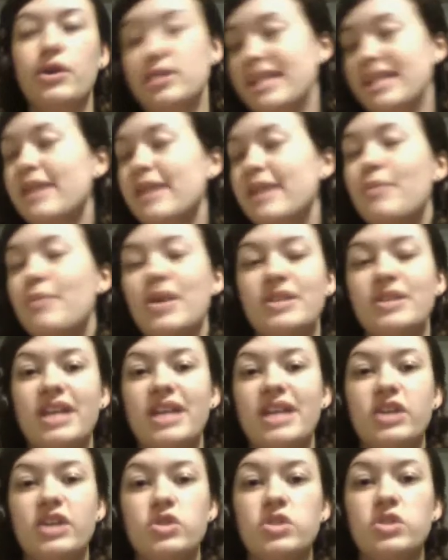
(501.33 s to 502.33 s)
ZE:A-based
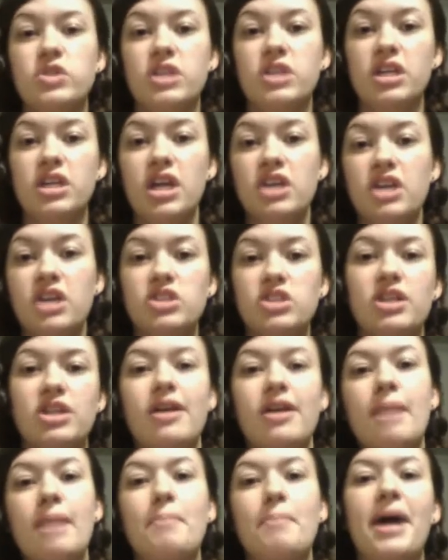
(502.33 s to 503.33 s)
agency, Star
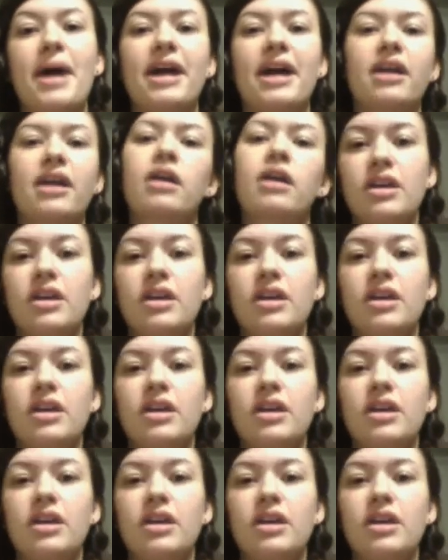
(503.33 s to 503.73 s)
Empire.